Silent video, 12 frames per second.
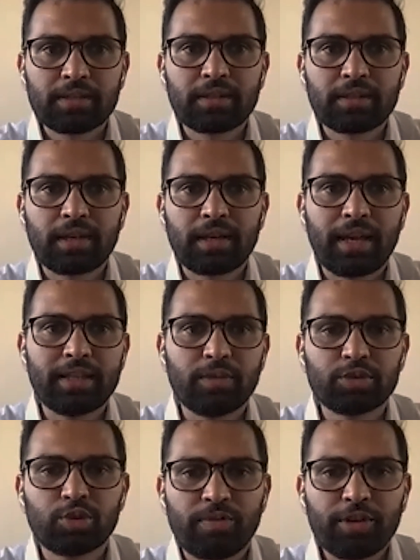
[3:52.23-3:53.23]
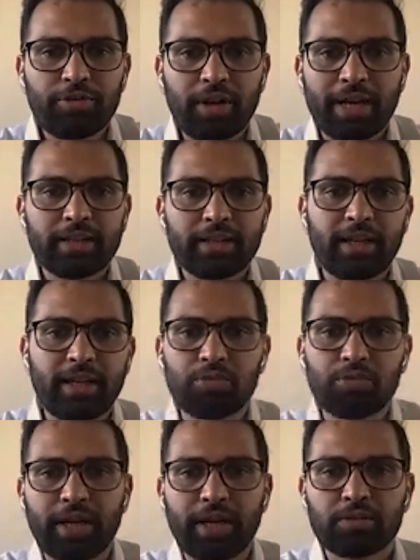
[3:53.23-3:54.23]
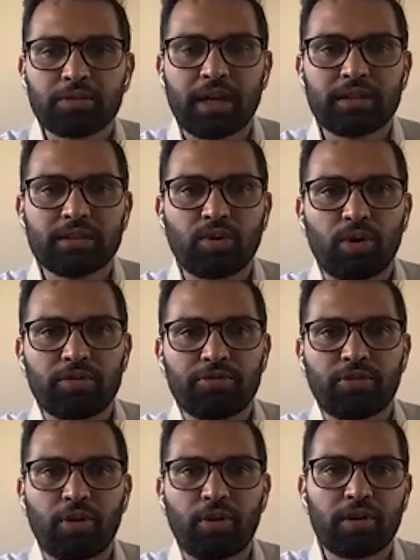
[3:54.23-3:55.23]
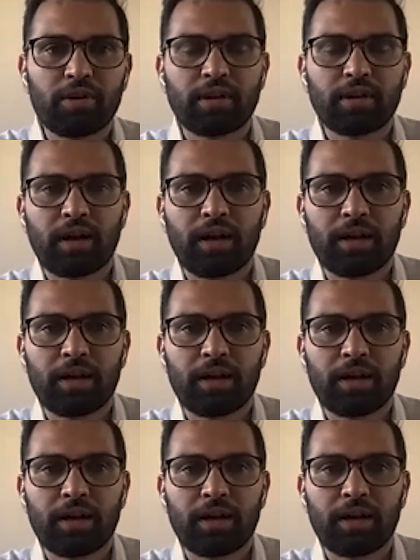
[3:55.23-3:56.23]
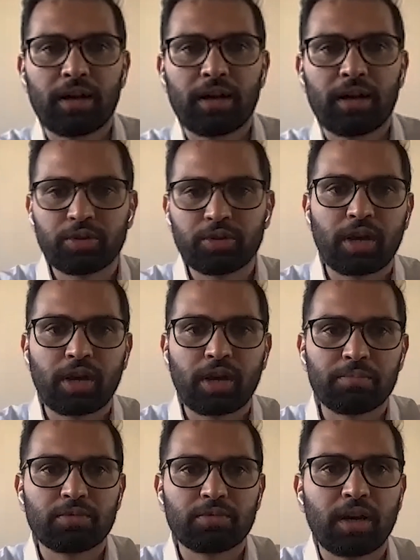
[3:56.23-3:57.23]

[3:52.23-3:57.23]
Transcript: And there was no way for either him to get to Sanand or for the body to come